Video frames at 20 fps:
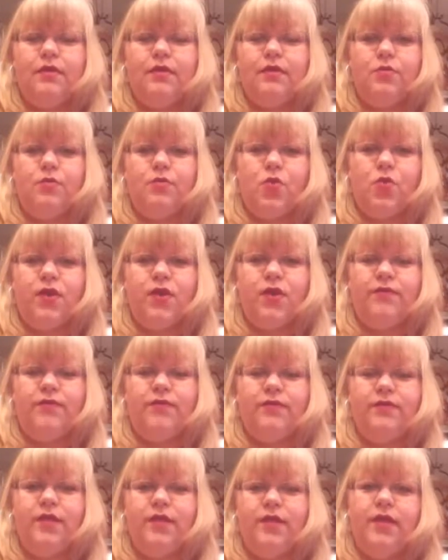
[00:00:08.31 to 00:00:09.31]
Good
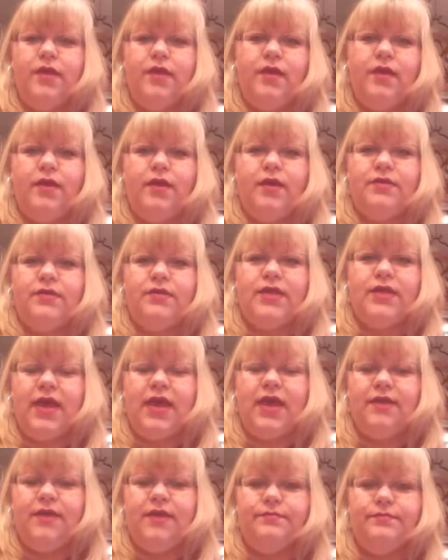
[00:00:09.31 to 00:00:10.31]
morning.
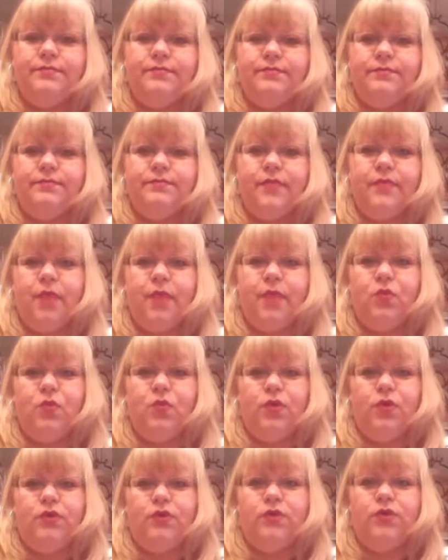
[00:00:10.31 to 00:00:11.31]
Today I'm
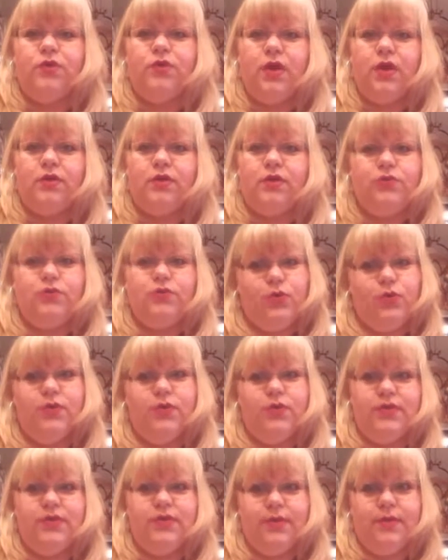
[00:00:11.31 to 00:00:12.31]
going to try to
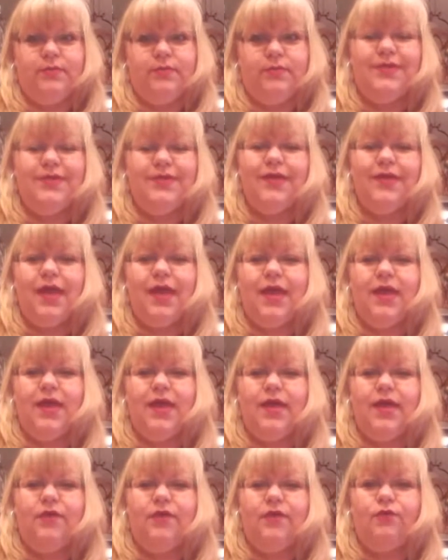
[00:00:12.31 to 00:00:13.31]
attempt
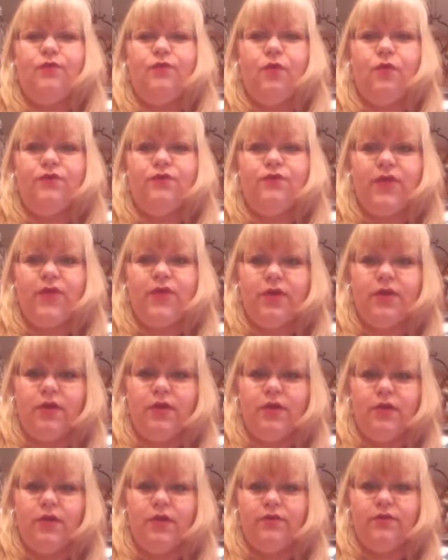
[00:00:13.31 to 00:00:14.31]
a
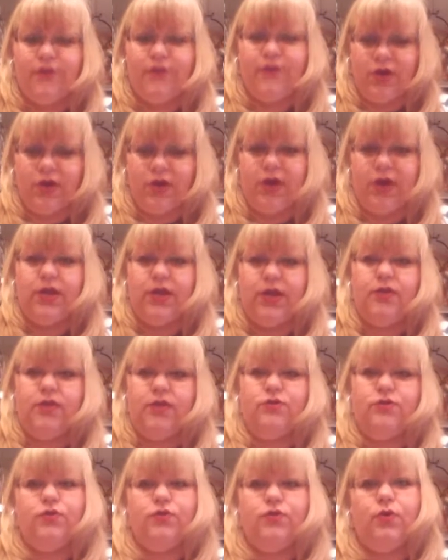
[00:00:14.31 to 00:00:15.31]
4-finger
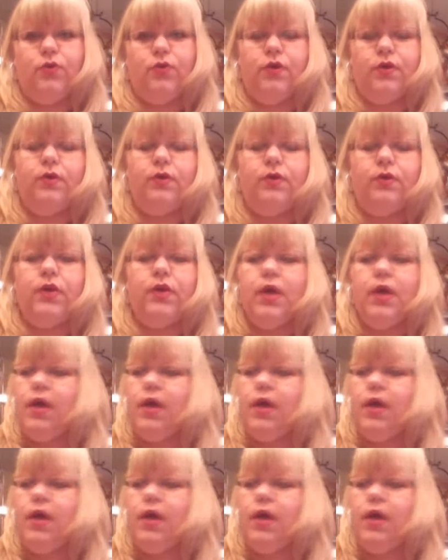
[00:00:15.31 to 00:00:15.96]
knitting tutorial.